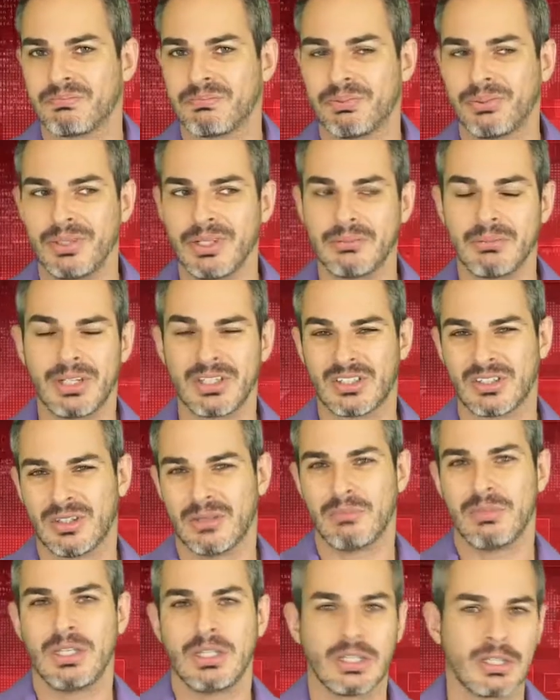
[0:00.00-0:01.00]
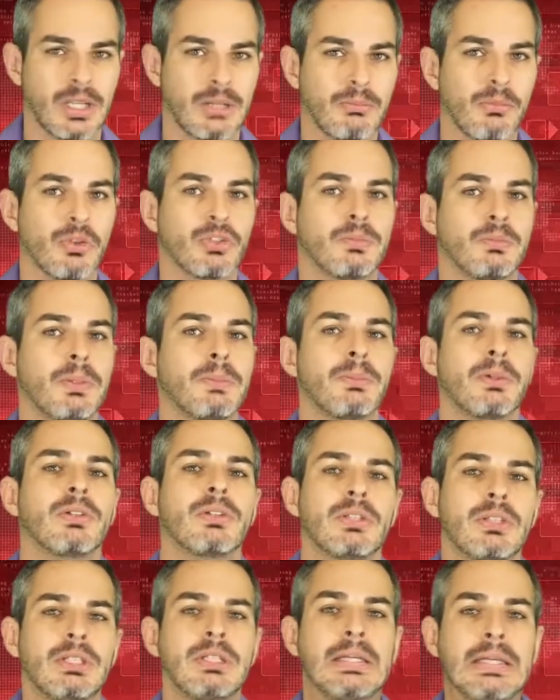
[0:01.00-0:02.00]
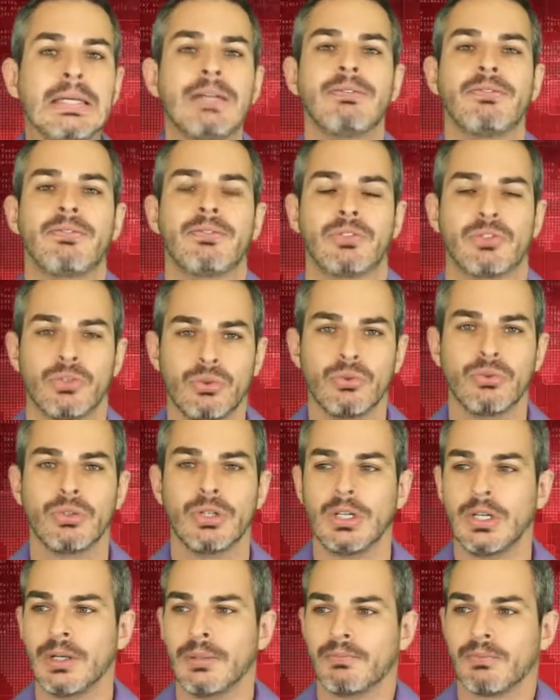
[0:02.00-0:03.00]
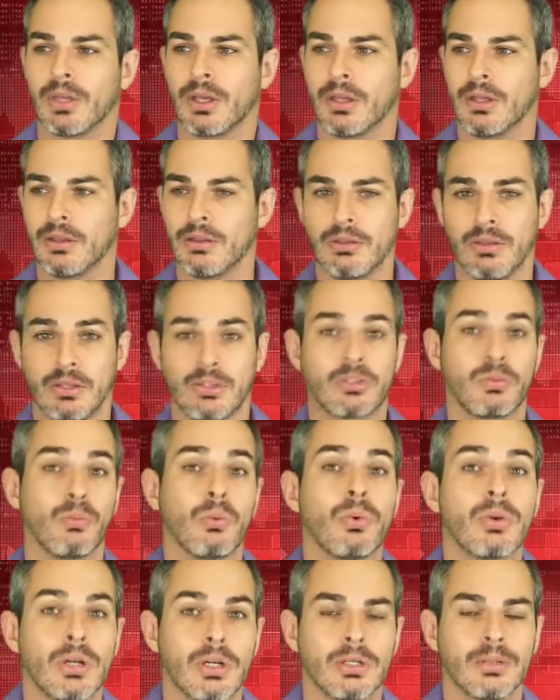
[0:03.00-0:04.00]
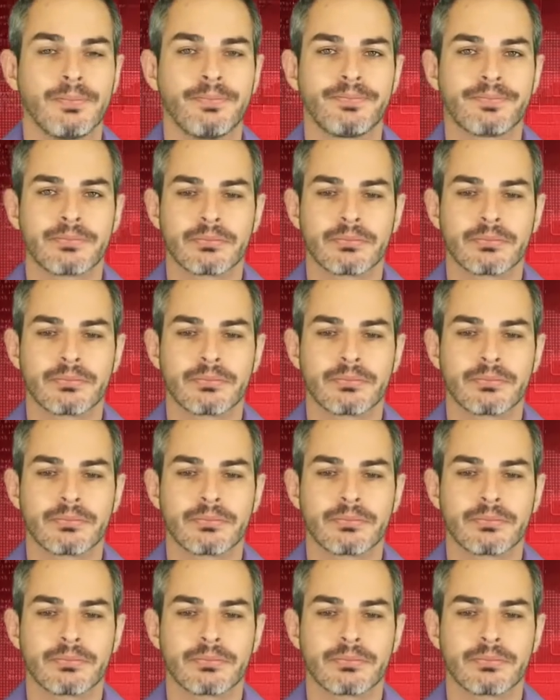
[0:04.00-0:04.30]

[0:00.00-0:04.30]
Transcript: pretty much the meaning that most people give to uh, this word